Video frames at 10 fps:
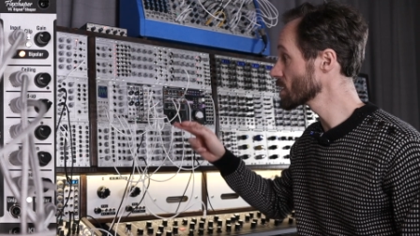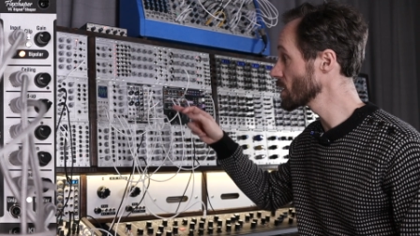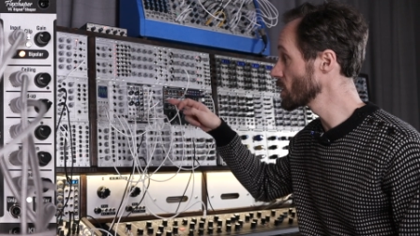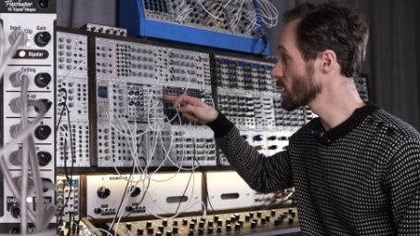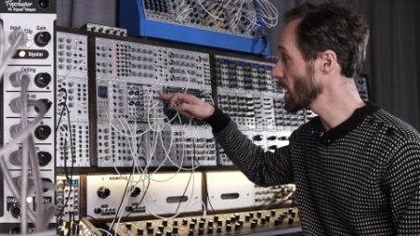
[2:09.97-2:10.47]

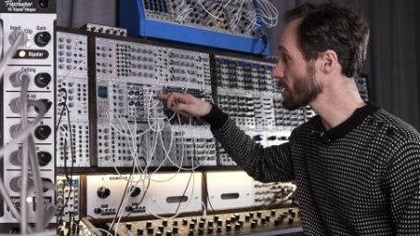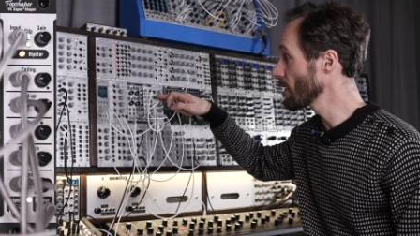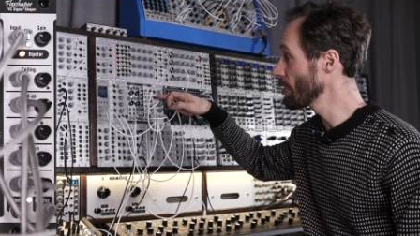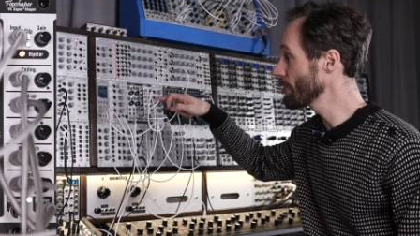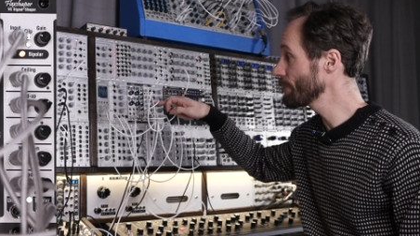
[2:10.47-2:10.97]
So you got
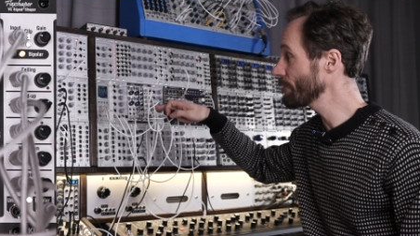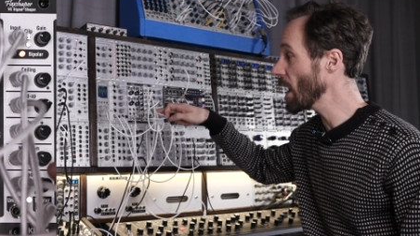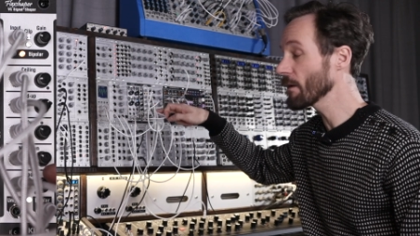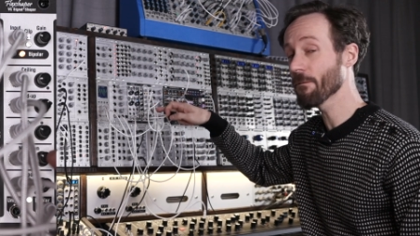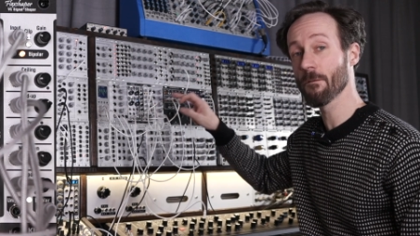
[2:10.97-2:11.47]

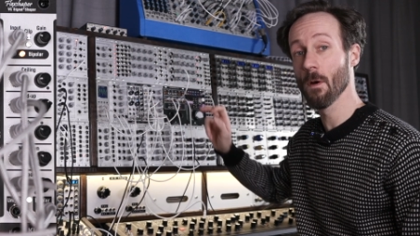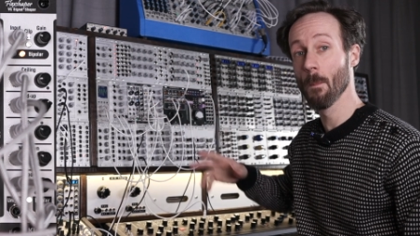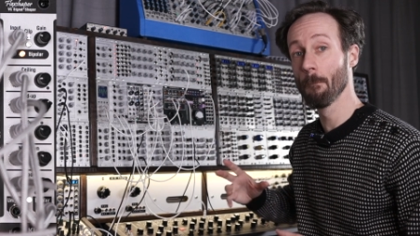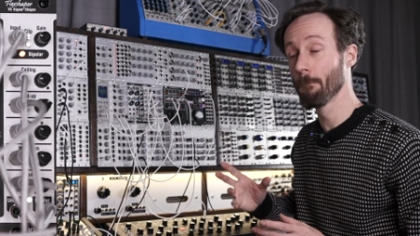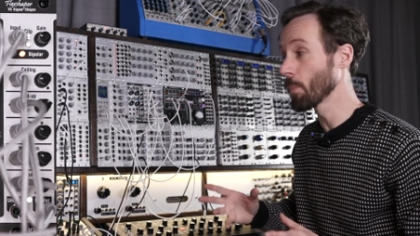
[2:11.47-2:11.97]
five
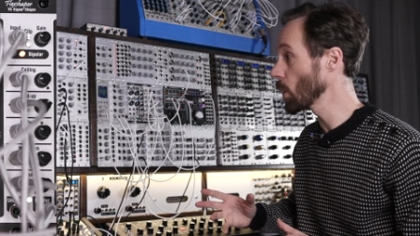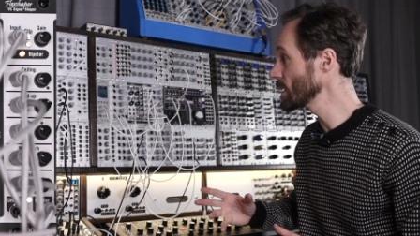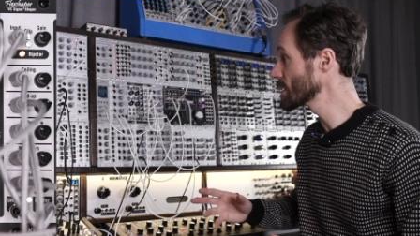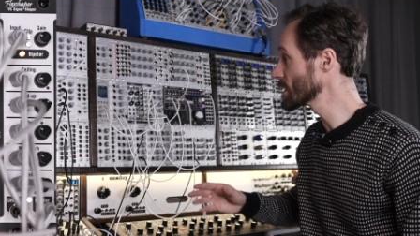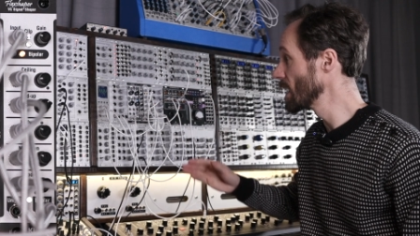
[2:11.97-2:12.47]

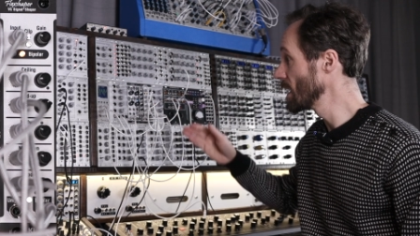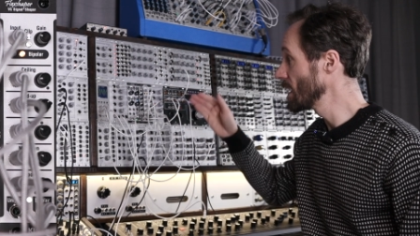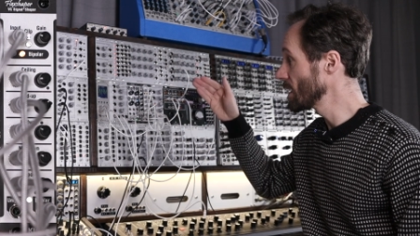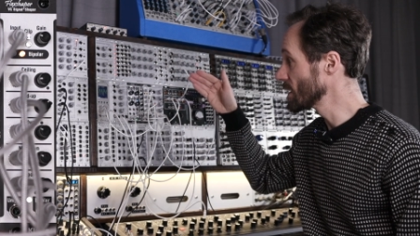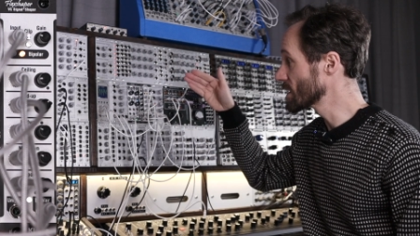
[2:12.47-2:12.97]
points,
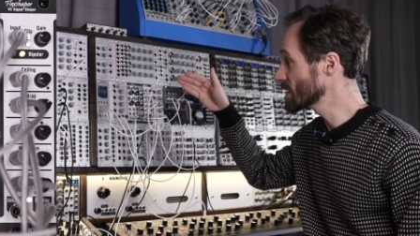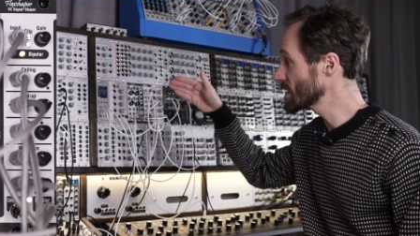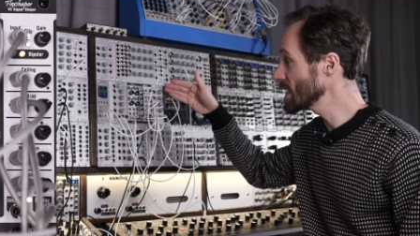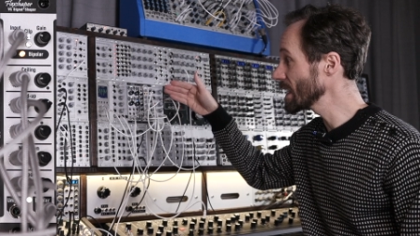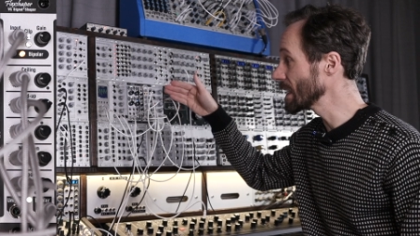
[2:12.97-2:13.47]
the
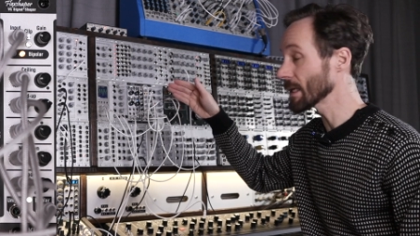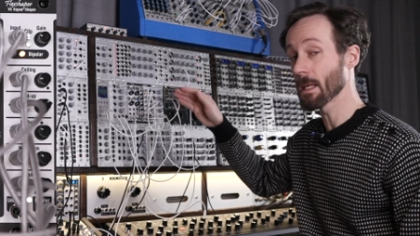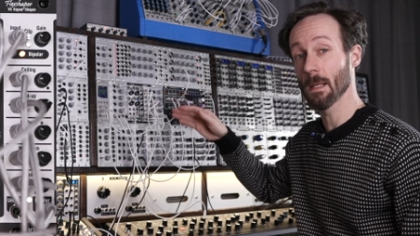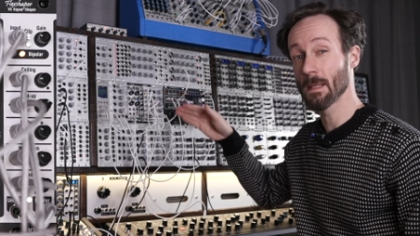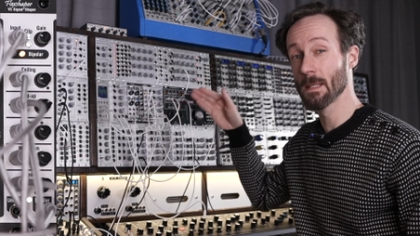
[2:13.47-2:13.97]

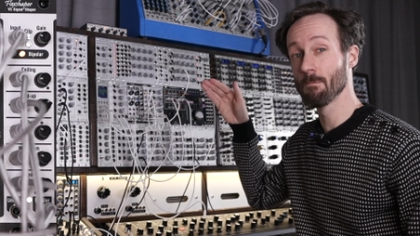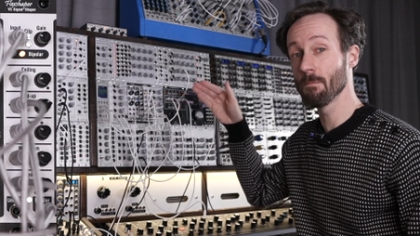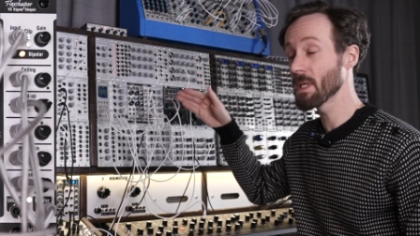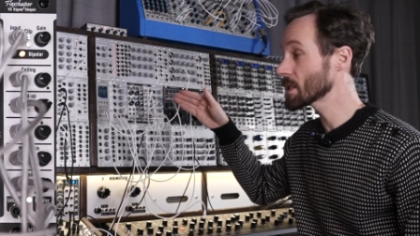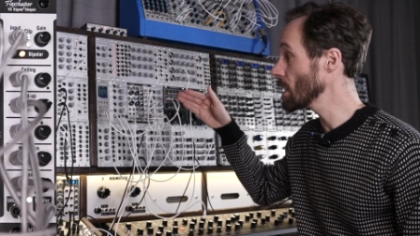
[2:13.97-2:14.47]
ceiling, the mid